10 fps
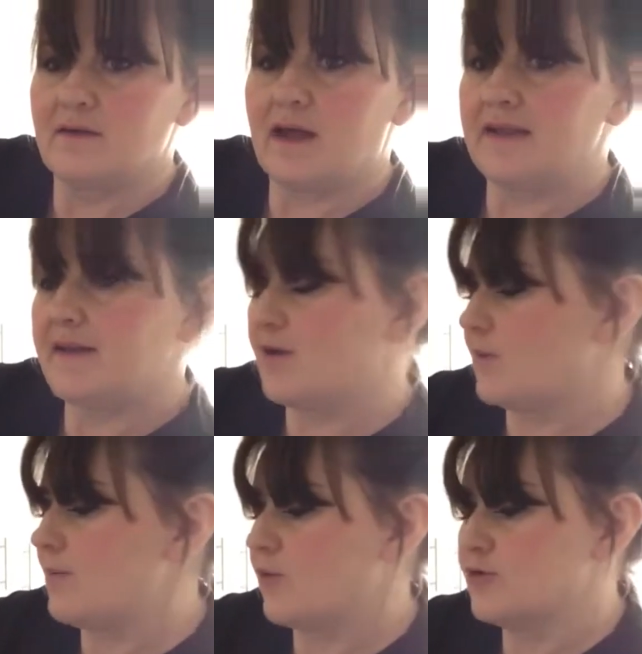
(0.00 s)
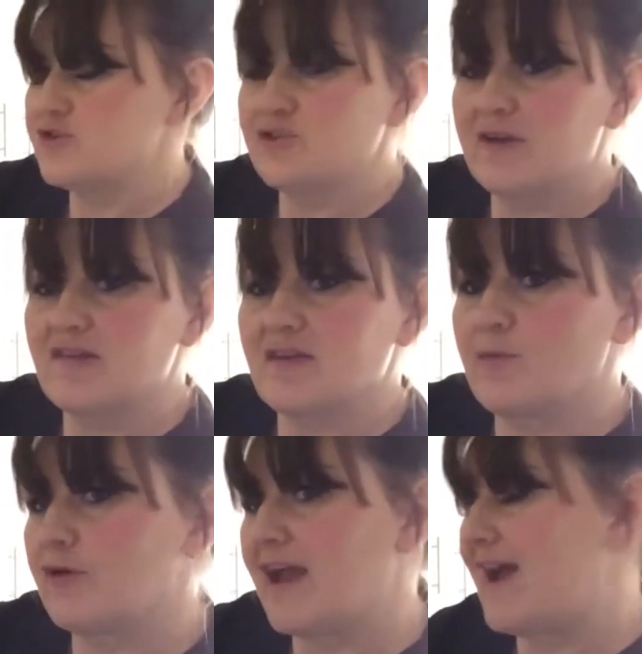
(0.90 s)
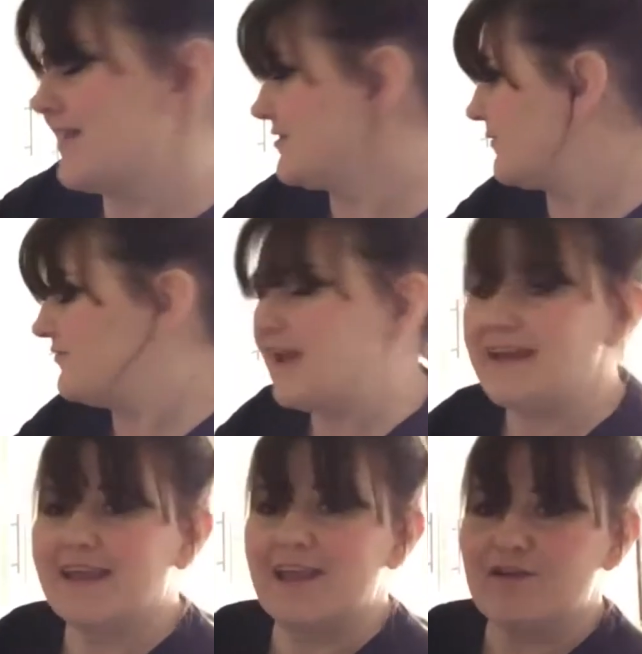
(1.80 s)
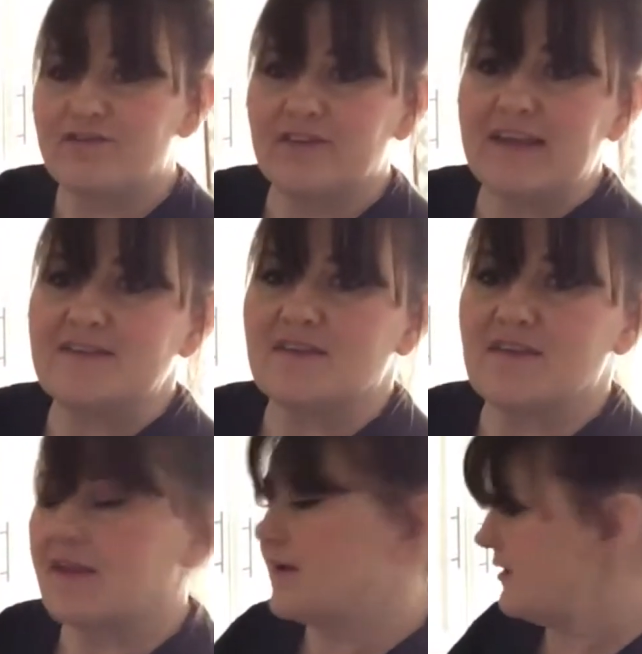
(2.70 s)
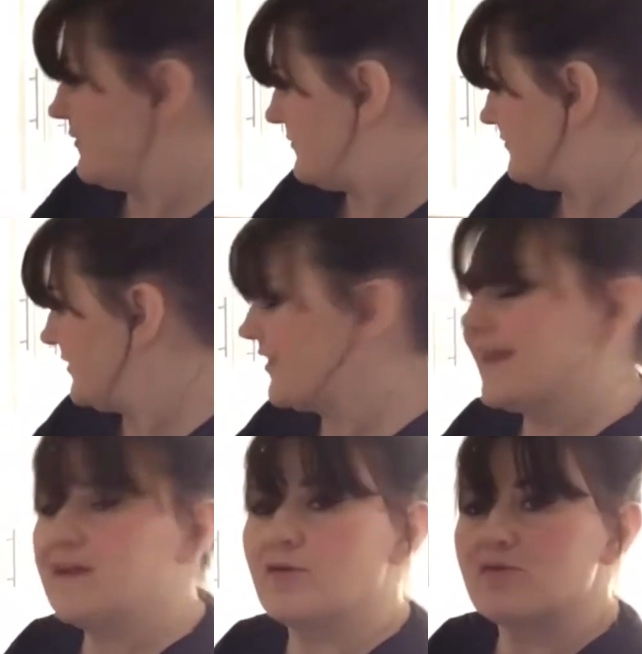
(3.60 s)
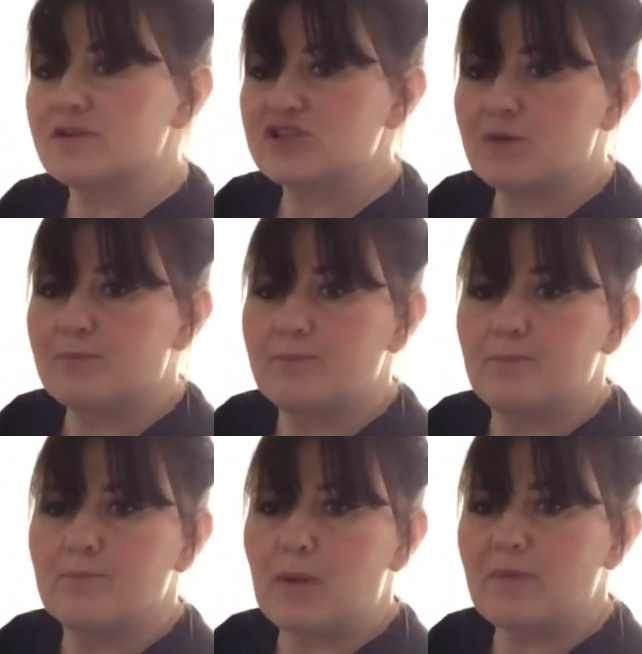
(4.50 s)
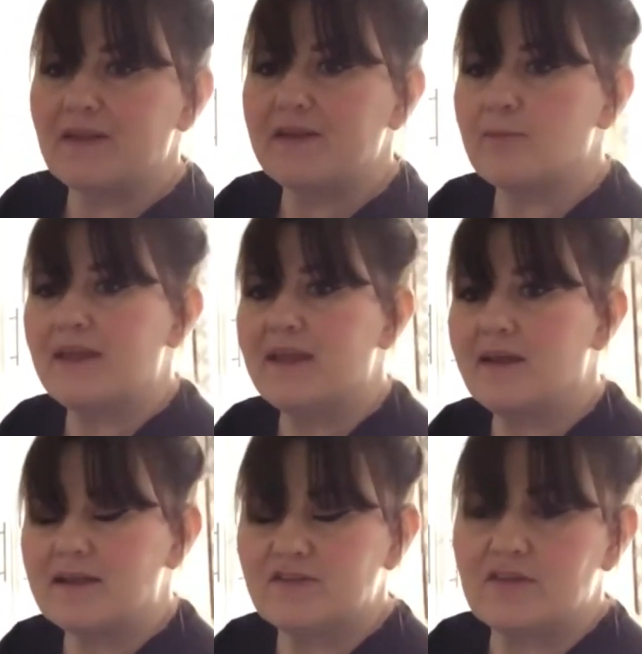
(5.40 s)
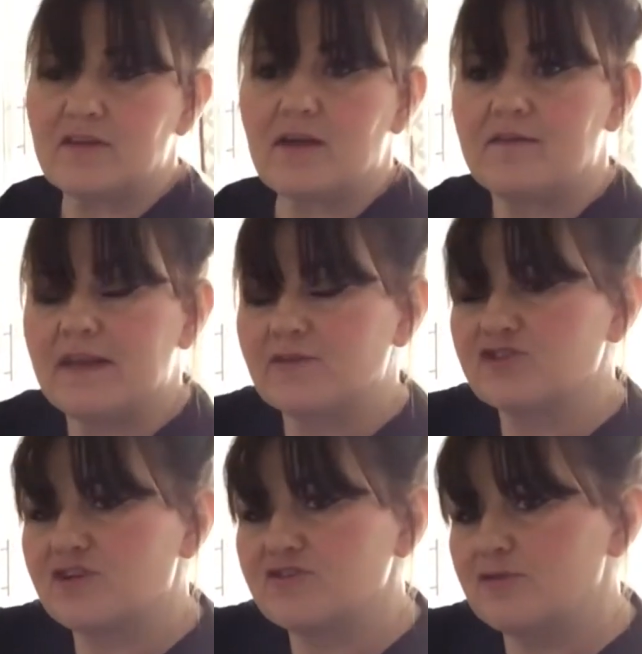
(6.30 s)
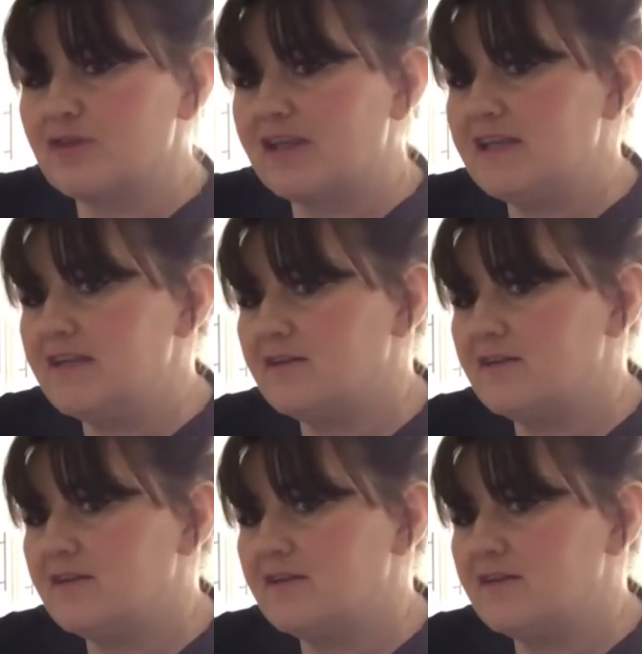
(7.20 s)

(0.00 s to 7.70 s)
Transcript: and now what I'm going to do is I'm going to add them very carefully to the lentils, which are bubbling away, and then I'll turn down the heat.